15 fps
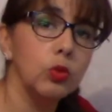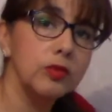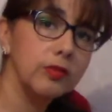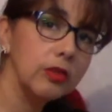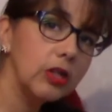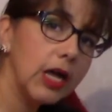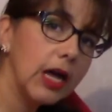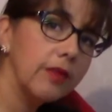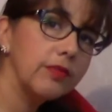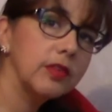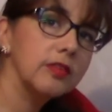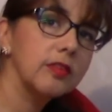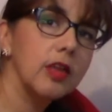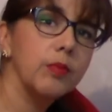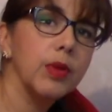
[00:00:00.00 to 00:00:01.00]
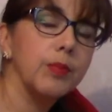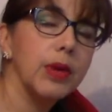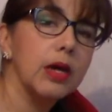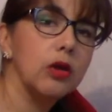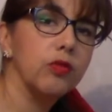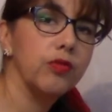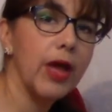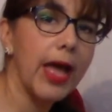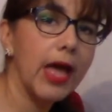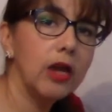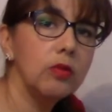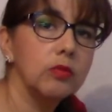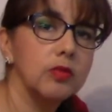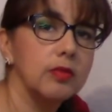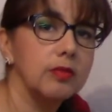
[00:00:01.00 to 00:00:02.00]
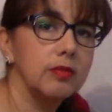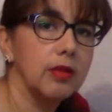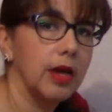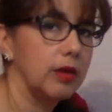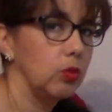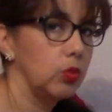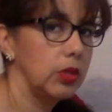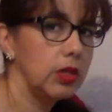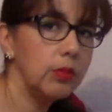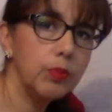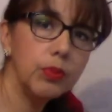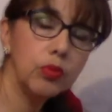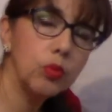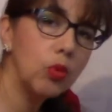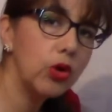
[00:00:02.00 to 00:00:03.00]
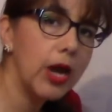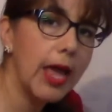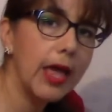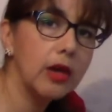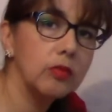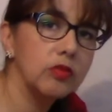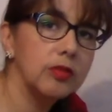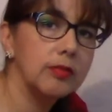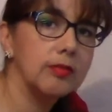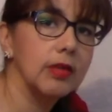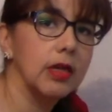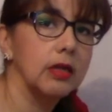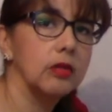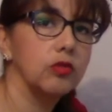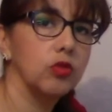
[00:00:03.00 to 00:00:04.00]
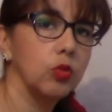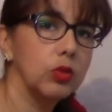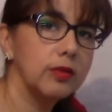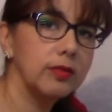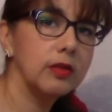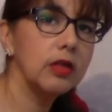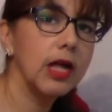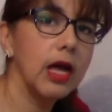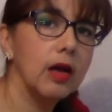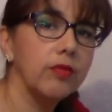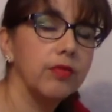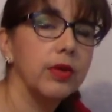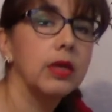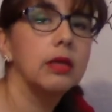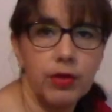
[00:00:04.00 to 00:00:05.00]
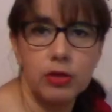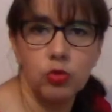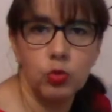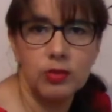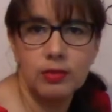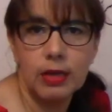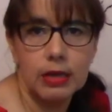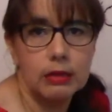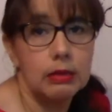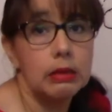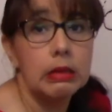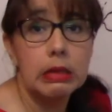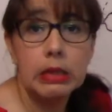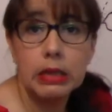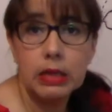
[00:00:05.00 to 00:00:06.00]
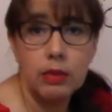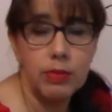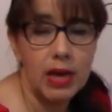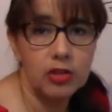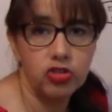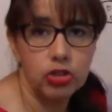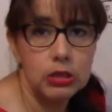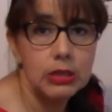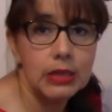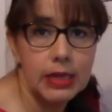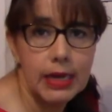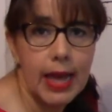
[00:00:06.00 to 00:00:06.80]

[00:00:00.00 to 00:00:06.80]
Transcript: still have the same amount of atoms inside. We didn't put more atoms inside. So we still have, as we said, imagine 10